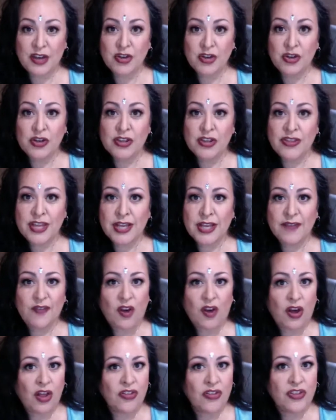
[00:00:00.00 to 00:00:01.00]
You're going to think of
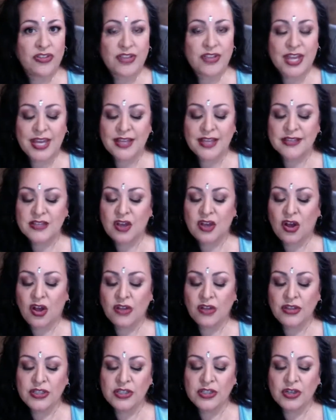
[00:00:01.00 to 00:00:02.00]
all the things,
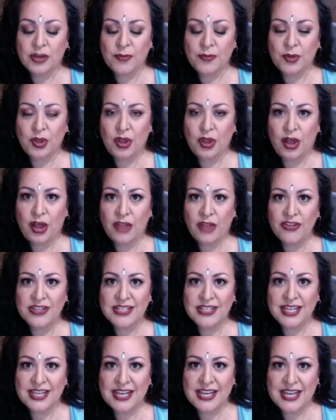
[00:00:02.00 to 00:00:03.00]
all the trouble, all the
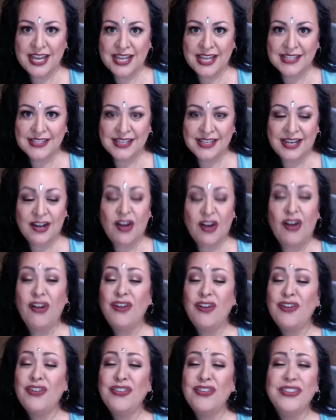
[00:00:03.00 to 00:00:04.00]
second guessing,
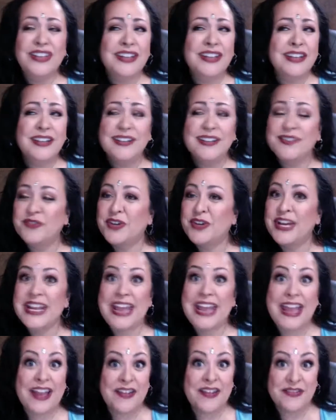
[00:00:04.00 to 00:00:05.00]
all the
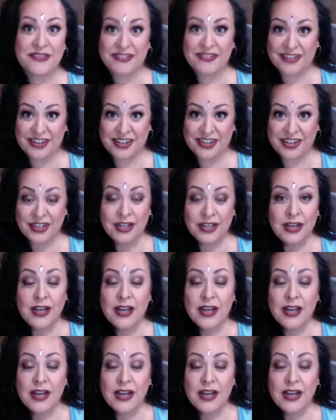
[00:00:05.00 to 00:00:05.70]
whatever